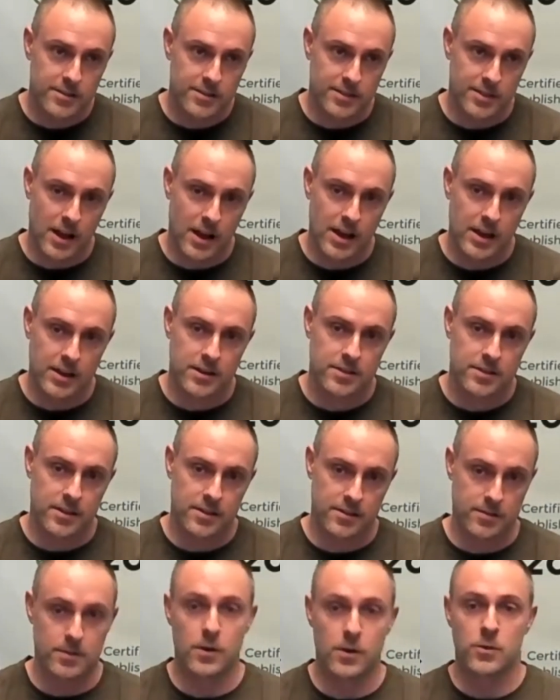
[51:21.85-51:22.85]
like
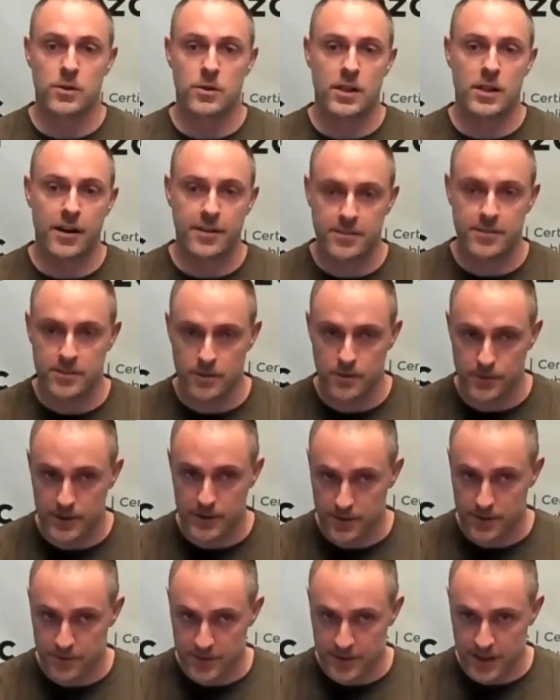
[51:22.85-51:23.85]
this localized serving
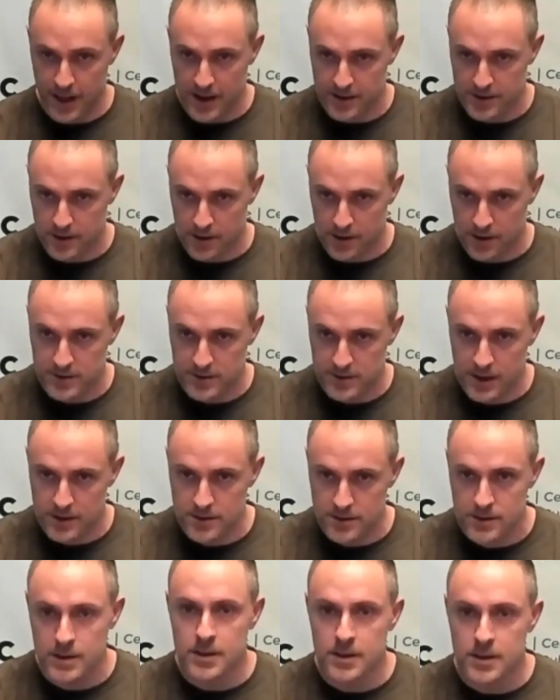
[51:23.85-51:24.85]
of static content.